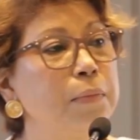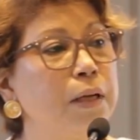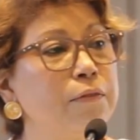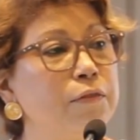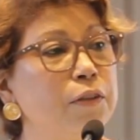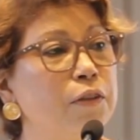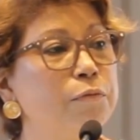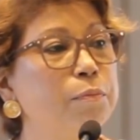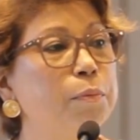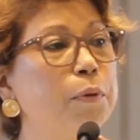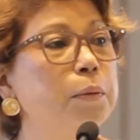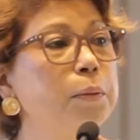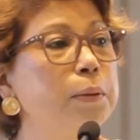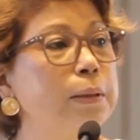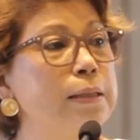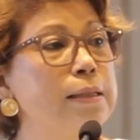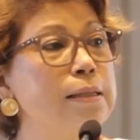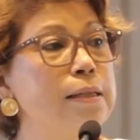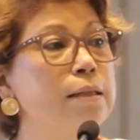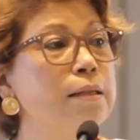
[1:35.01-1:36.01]
level of
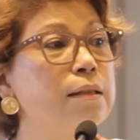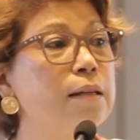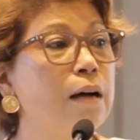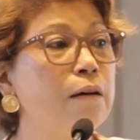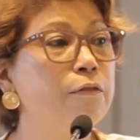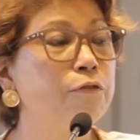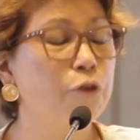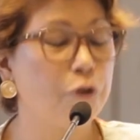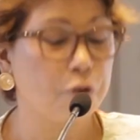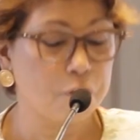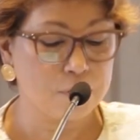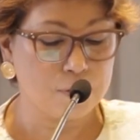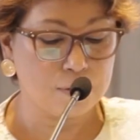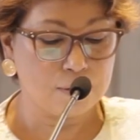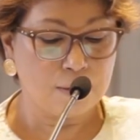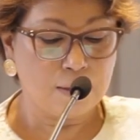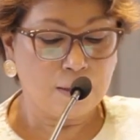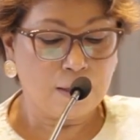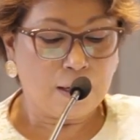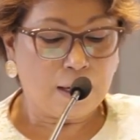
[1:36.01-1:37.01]
prominence in
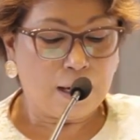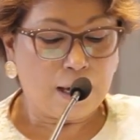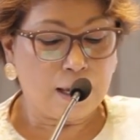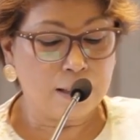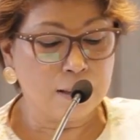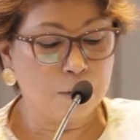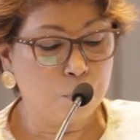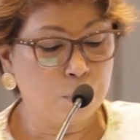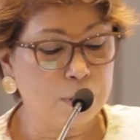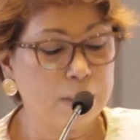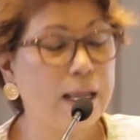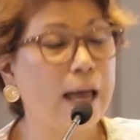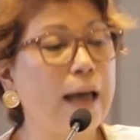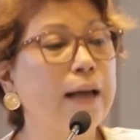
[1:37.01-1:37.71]
Davos at the World